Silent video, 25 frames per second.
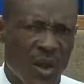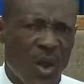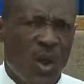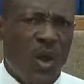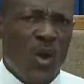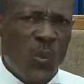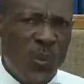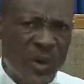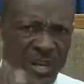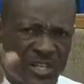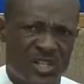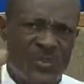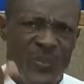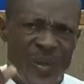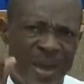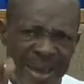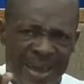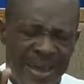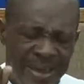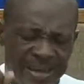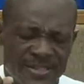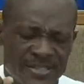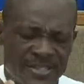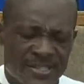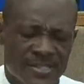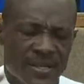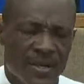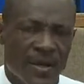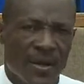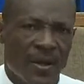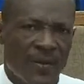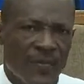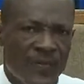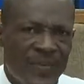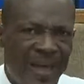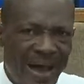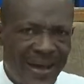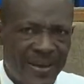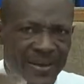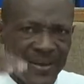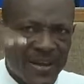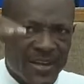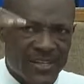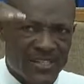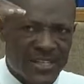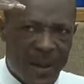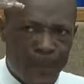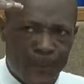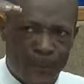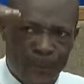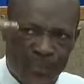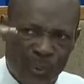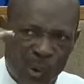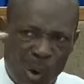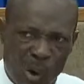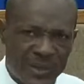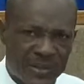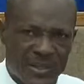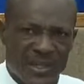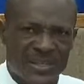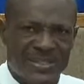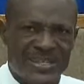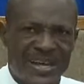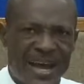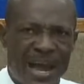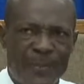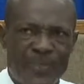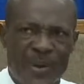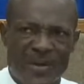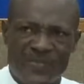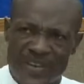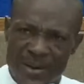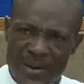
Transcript: Which means that there's a prototype of it